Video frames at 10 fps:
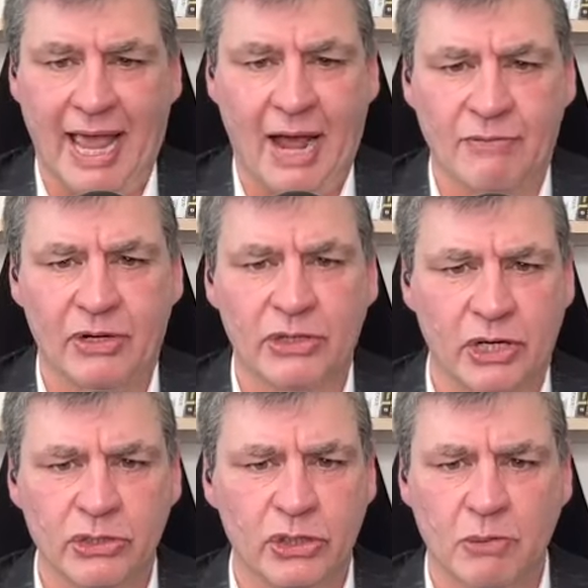average
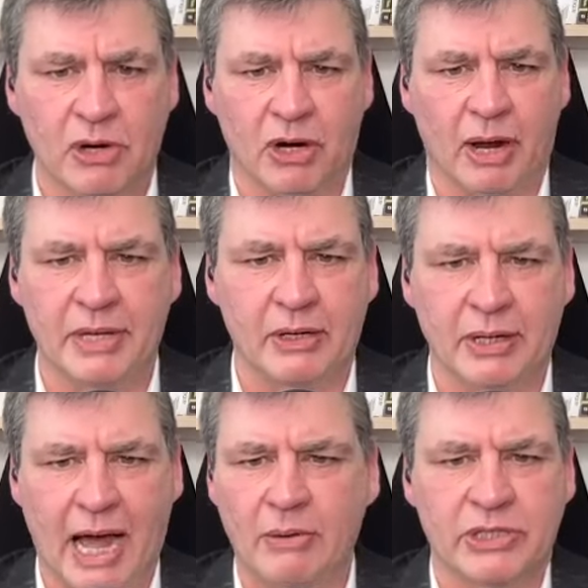consumer? I mean,
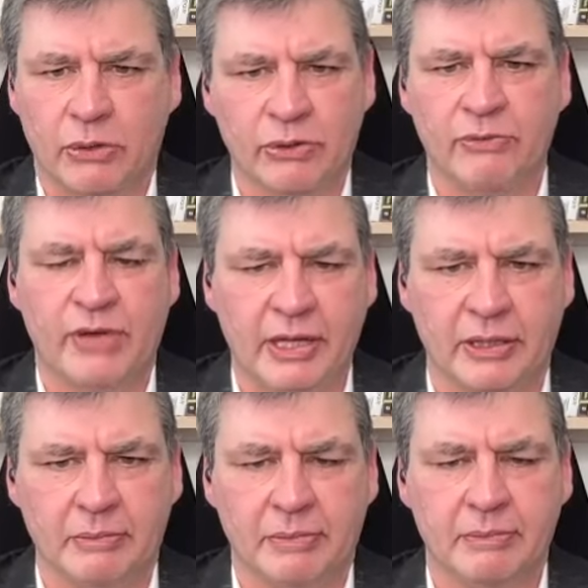how is it going to affect
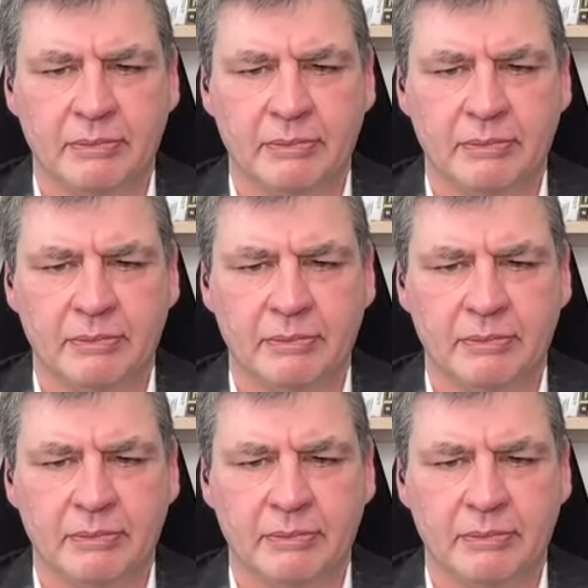them?